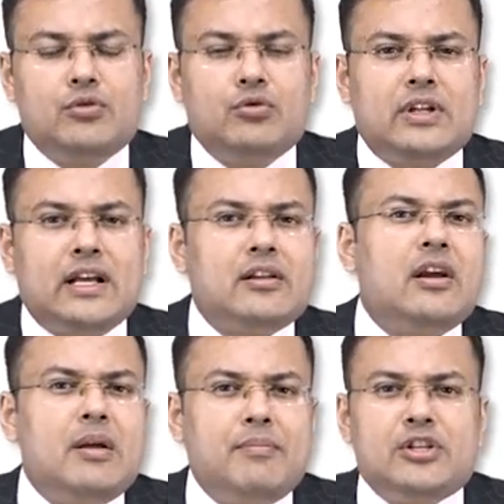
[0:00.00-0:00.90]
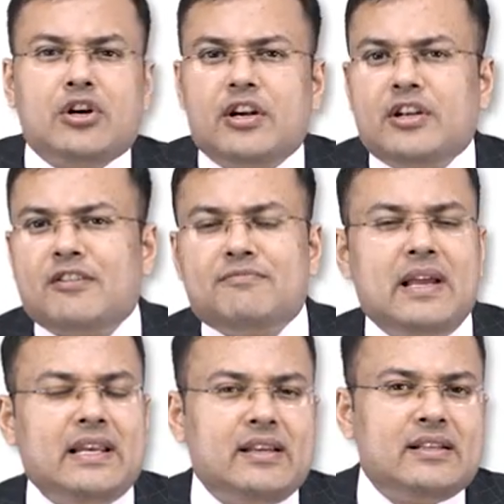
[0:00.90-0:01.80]
You know that majority of
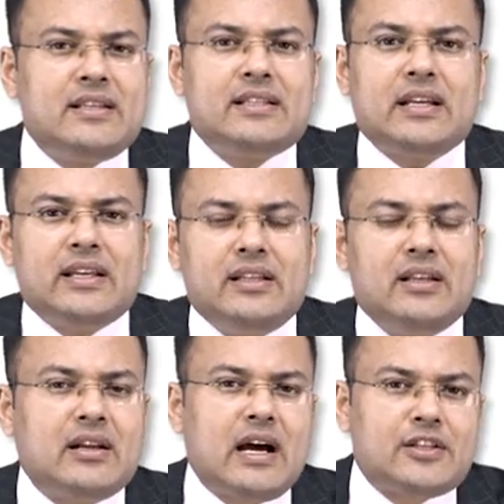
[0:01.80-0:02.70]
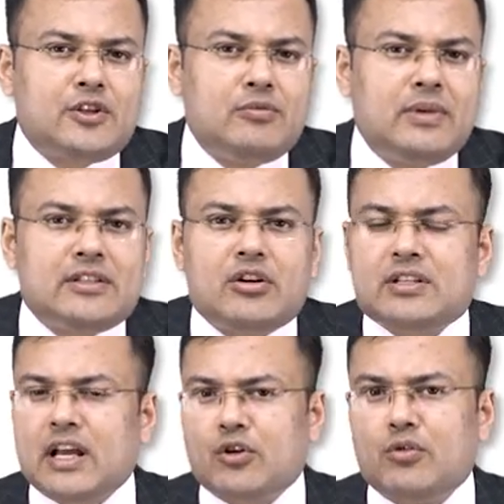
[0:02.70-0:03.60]
malignancies are either carcinomas or
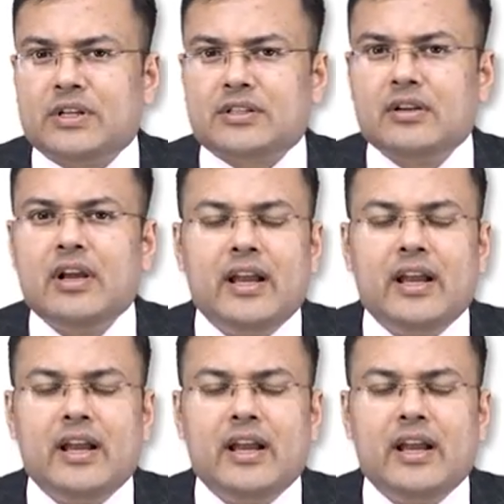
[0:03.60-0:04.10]
sarcomas.